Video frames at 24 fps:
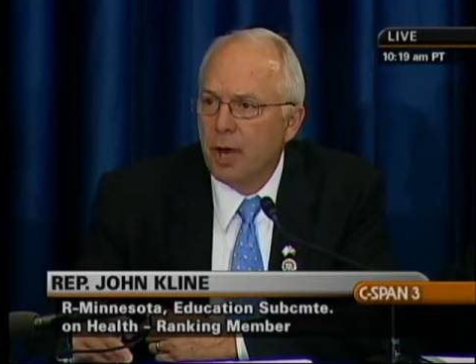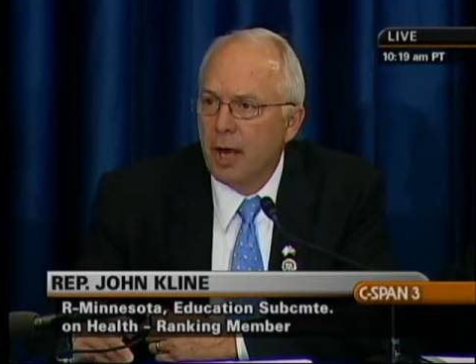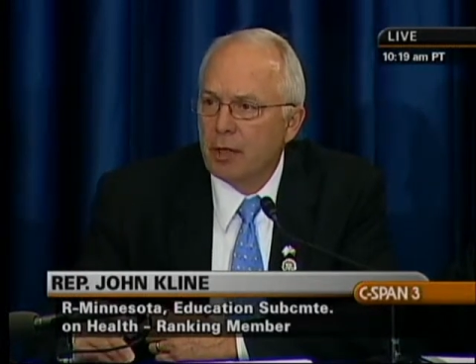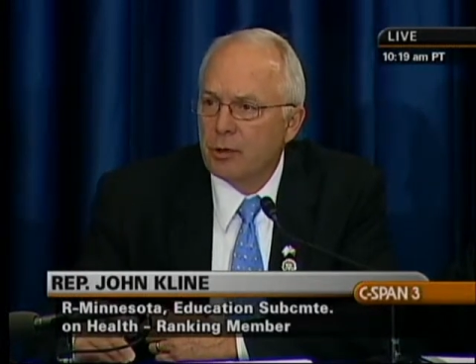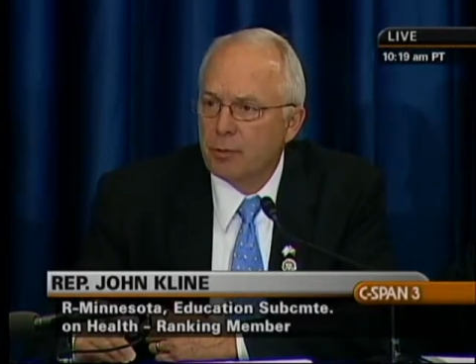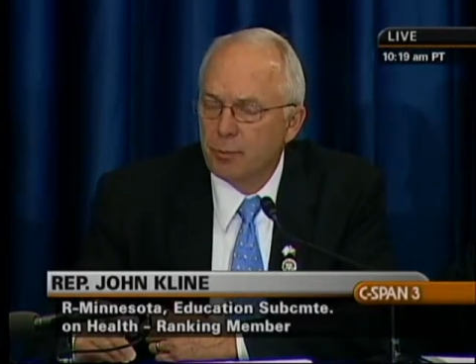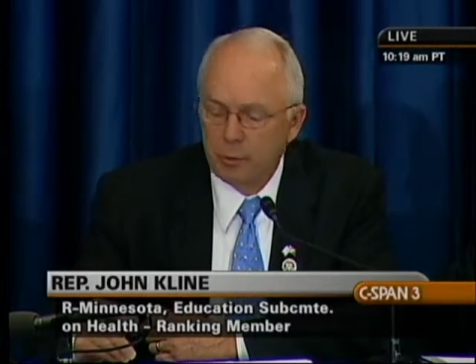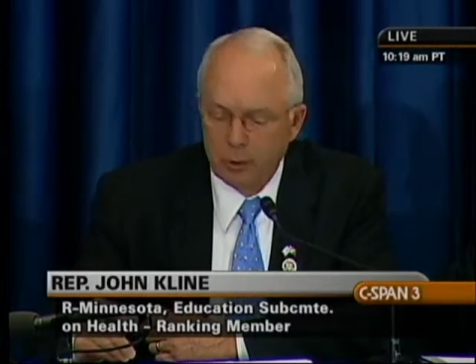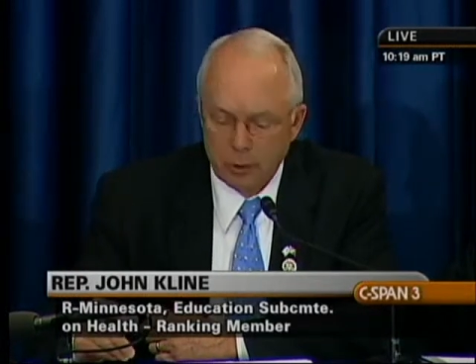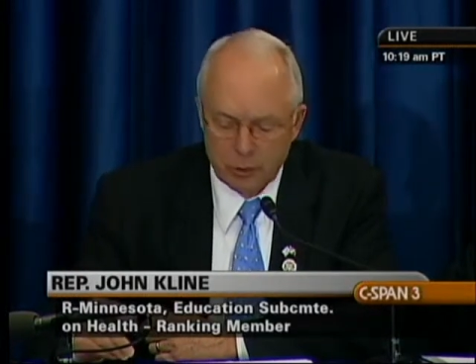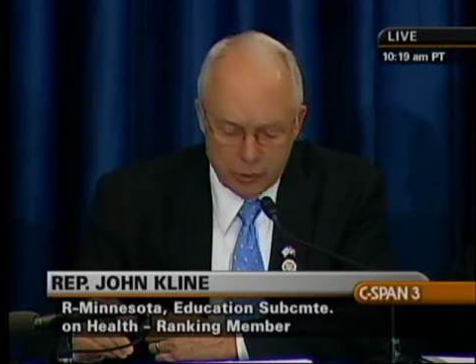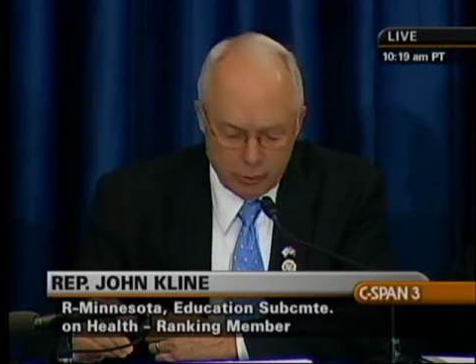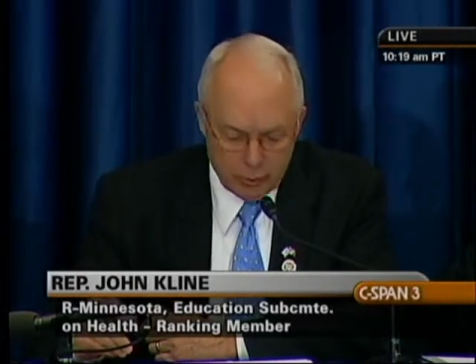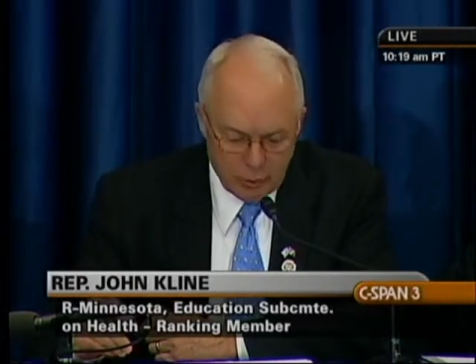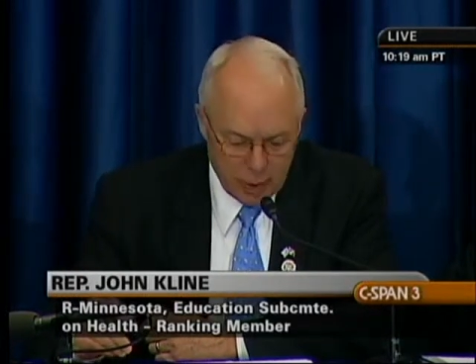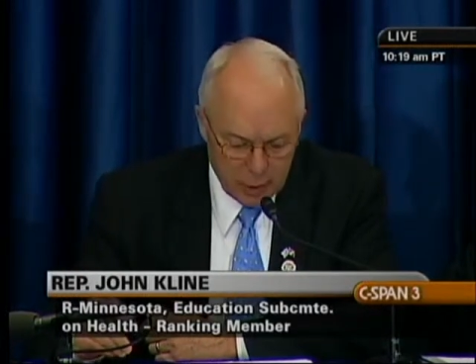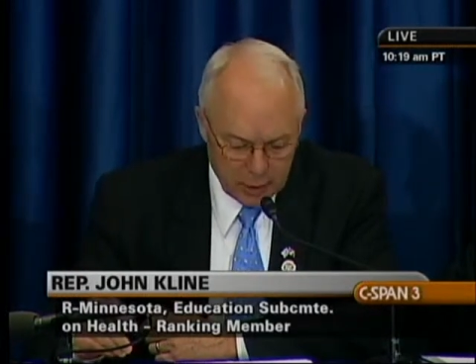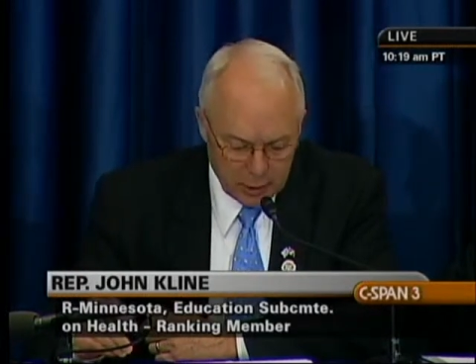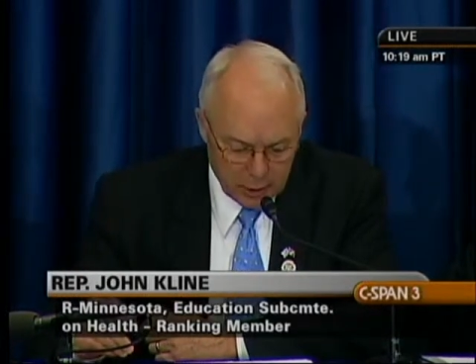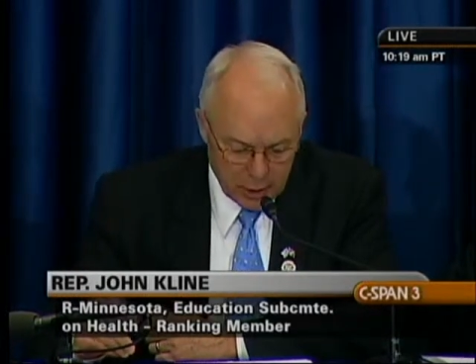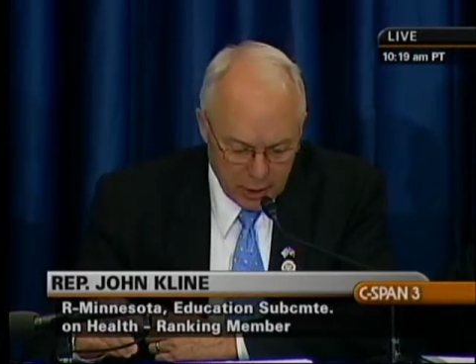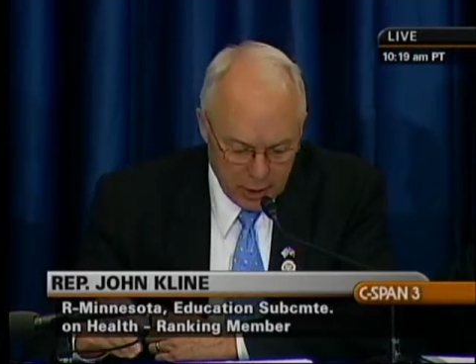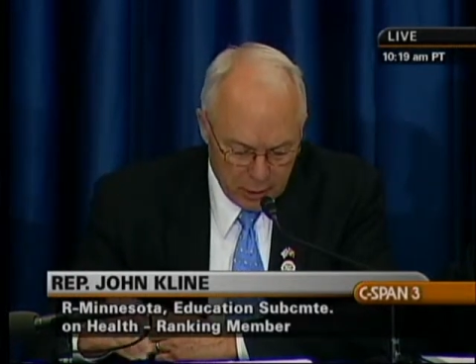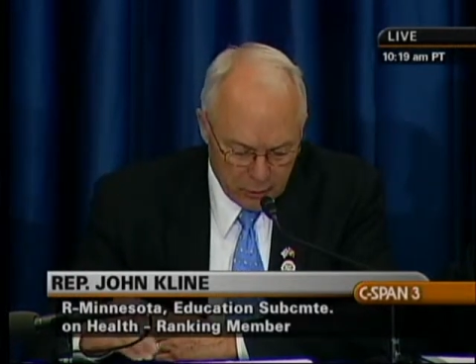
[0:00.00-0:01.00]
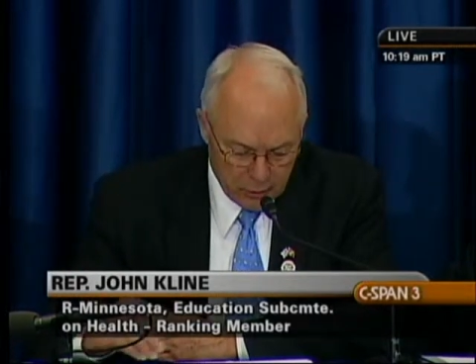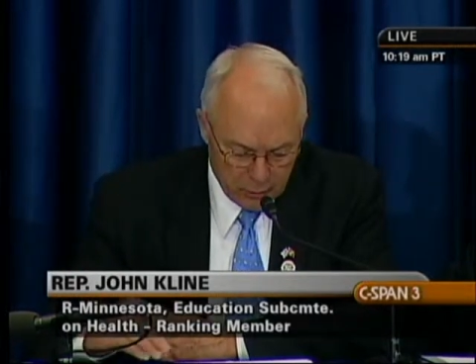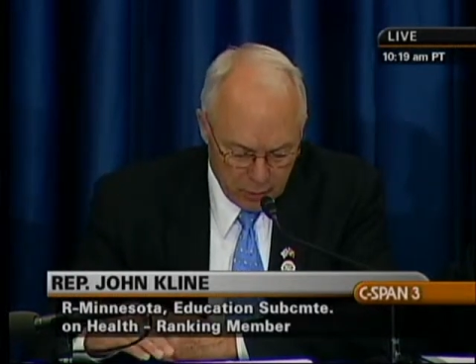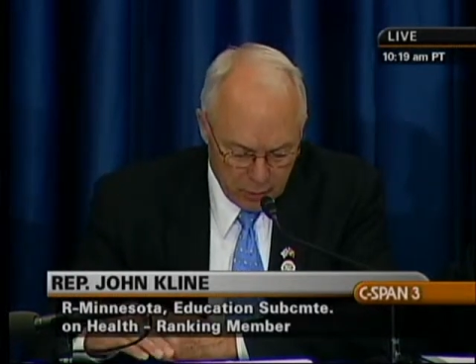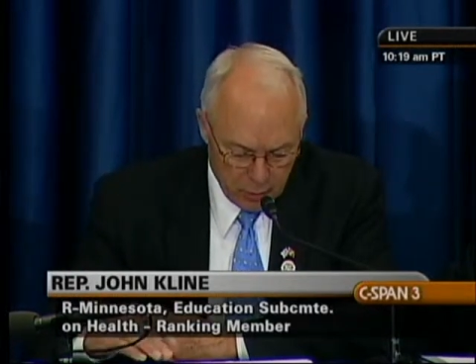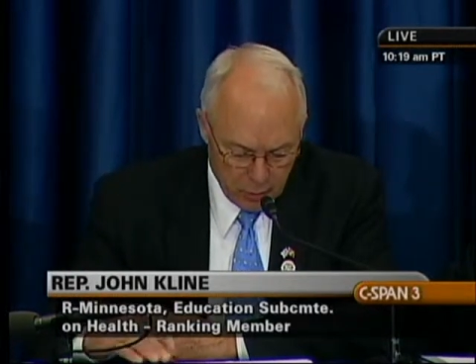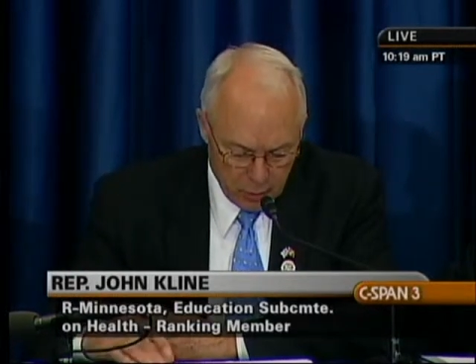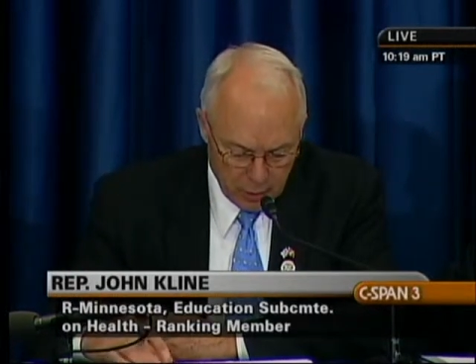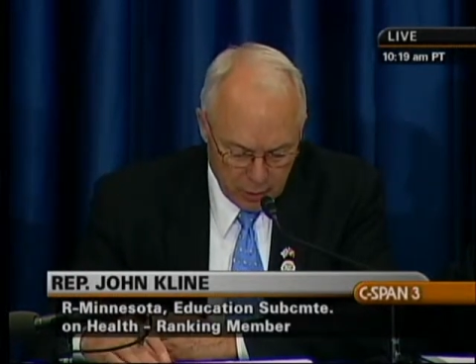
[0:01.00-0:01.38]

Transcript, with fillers: hospitals around the country